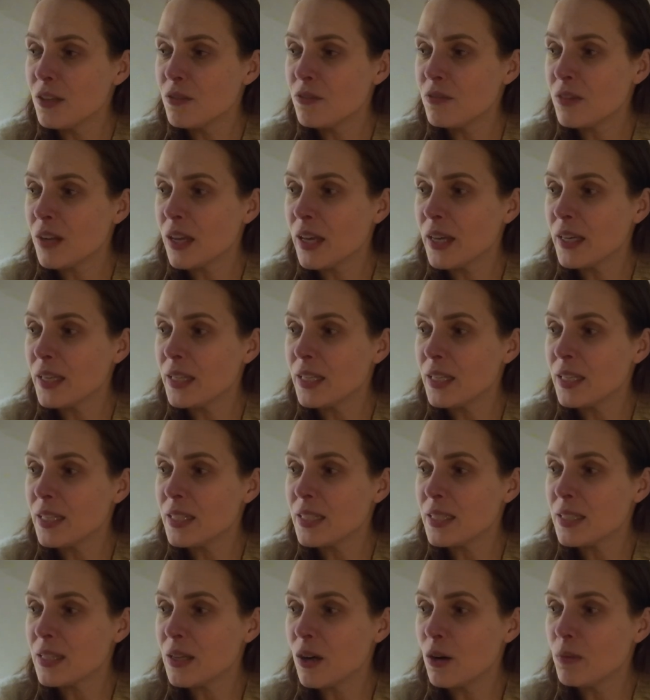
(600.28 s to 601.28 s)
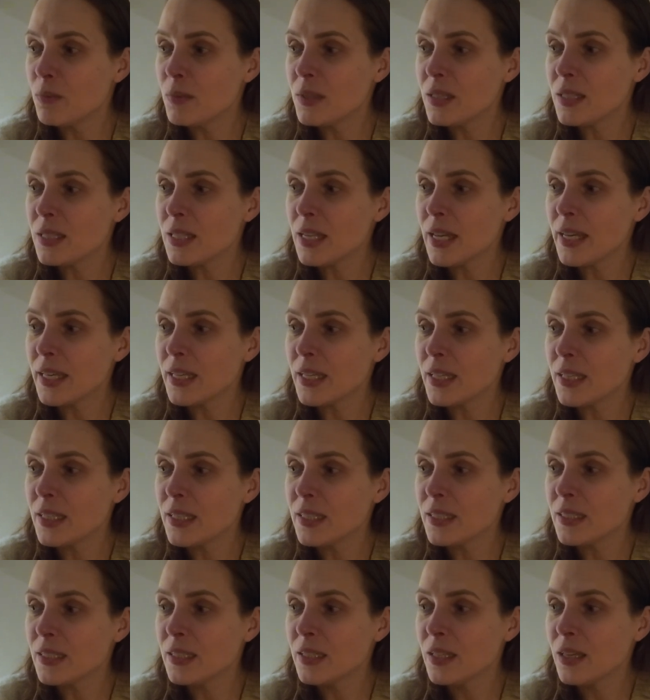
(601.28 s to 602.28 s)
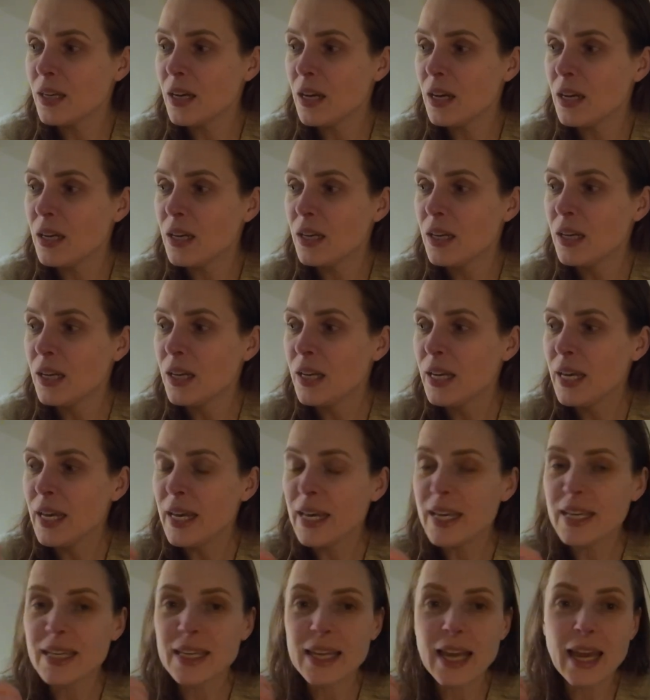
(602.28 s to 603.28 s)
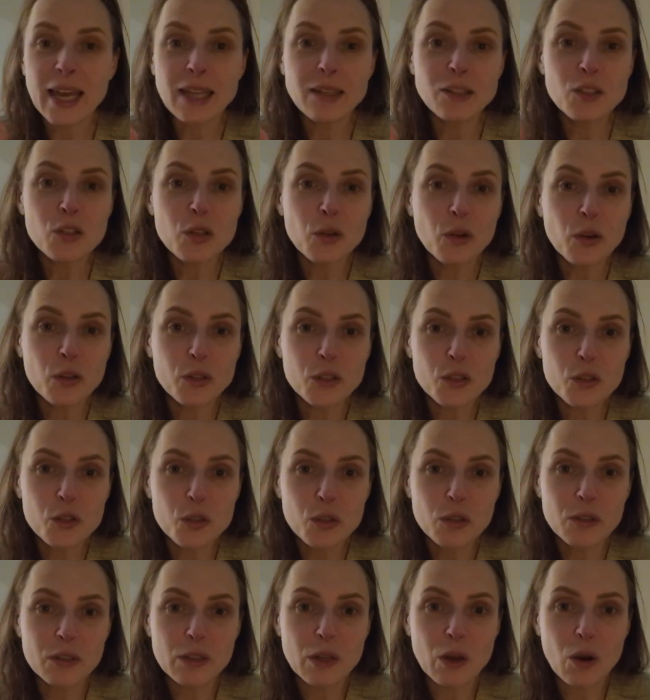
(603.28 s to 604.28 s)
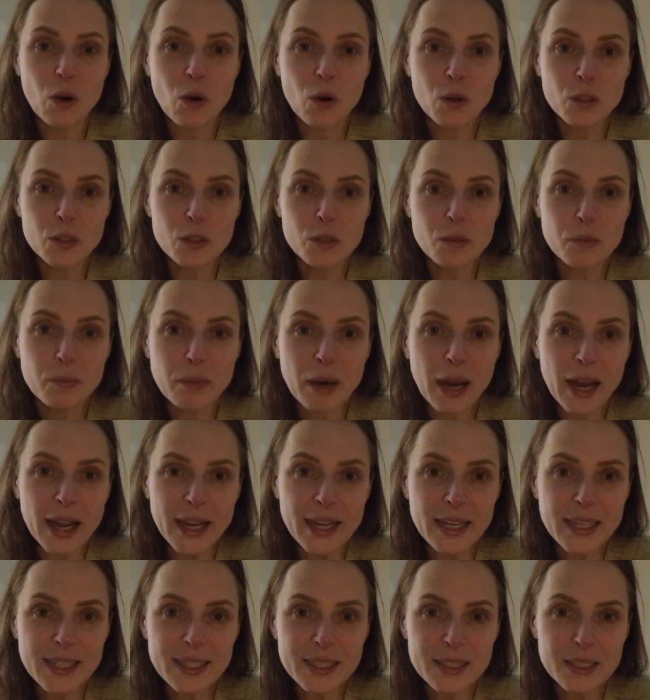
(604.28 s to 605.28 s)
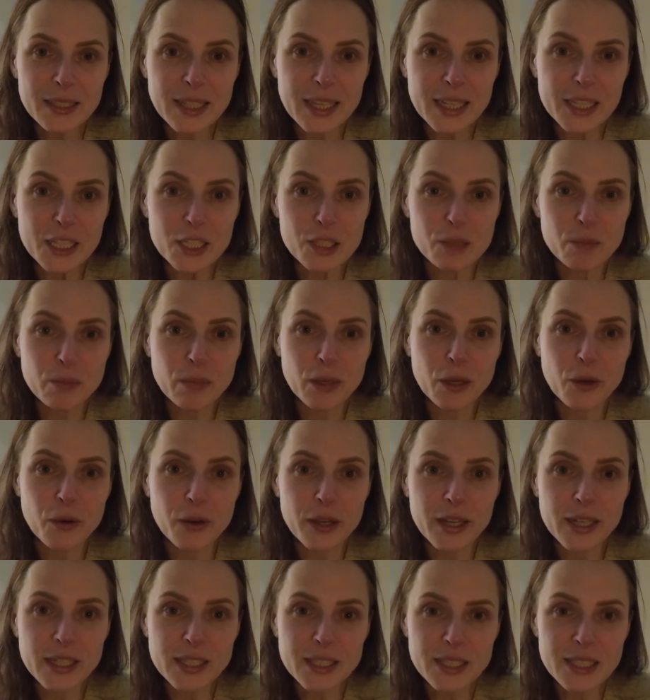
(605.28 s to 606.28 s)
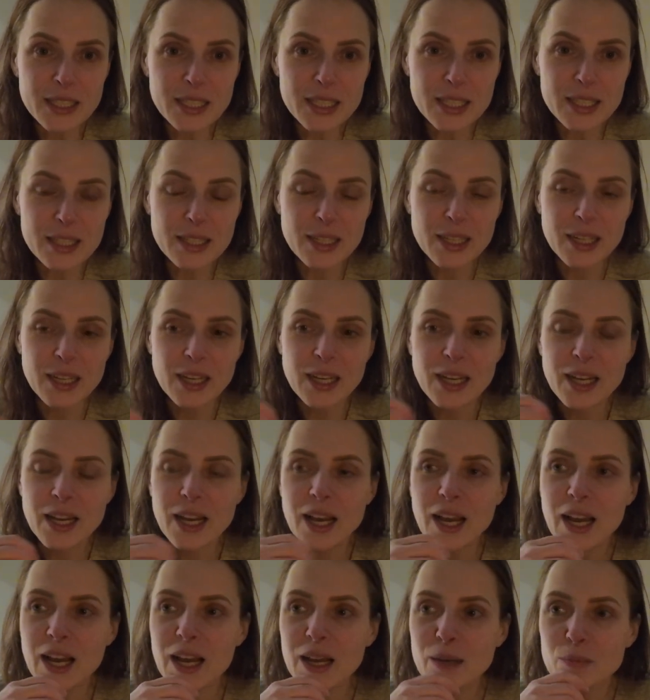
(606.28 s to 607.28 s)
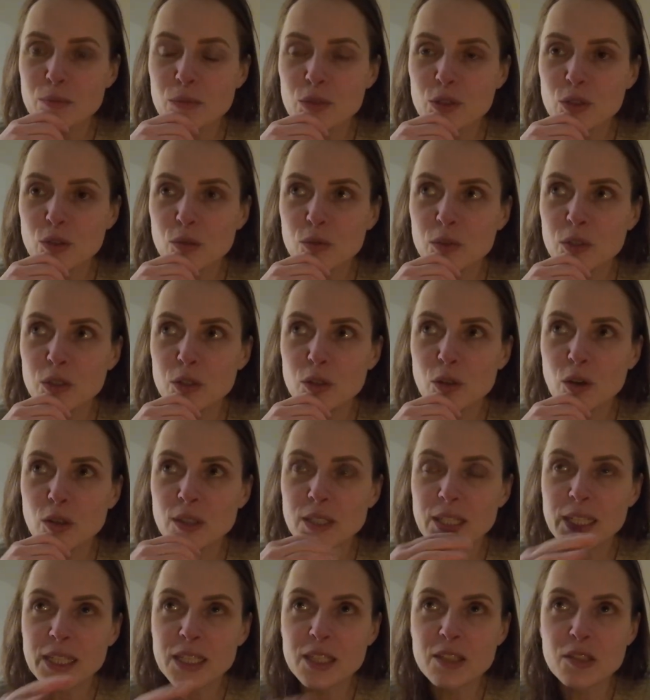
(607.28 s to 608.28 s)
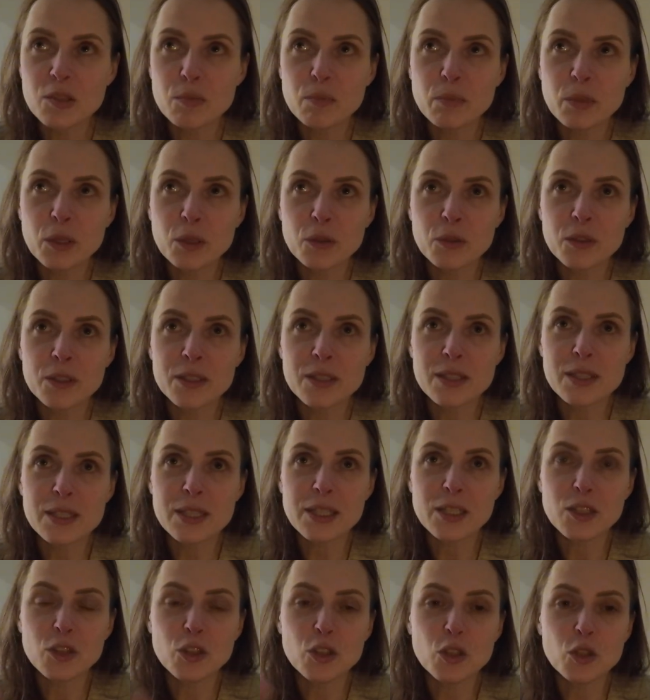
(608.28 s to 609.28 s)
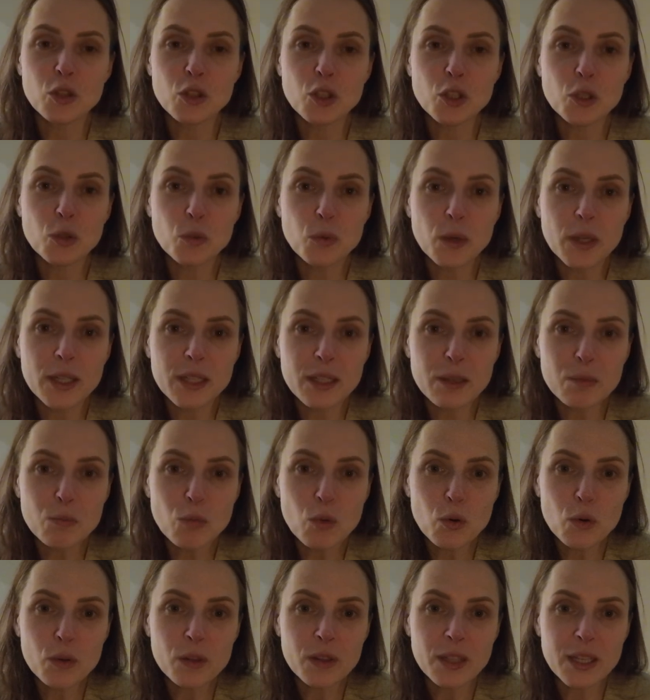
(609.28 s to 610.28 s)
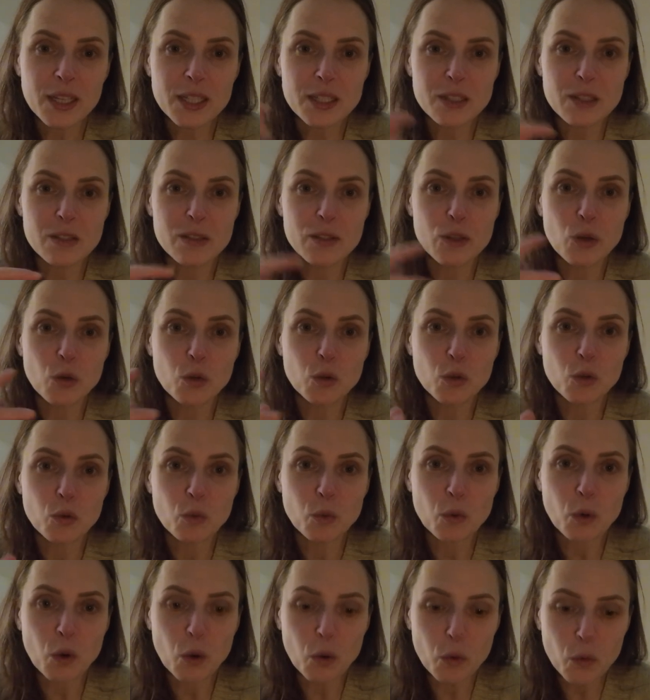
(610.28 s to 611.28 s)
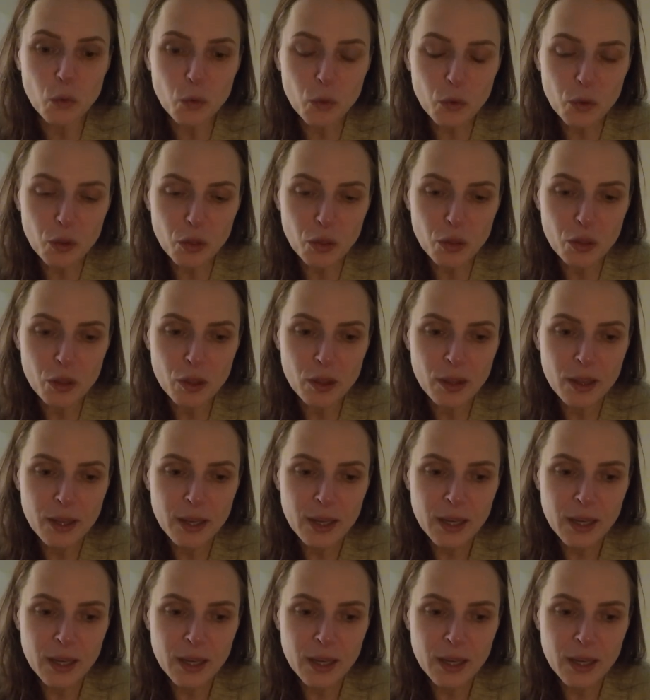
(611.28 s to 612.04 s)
of like, it's almost like it can turn into an autopilot experience. So we're not experiencing the new anymore. There is no growth.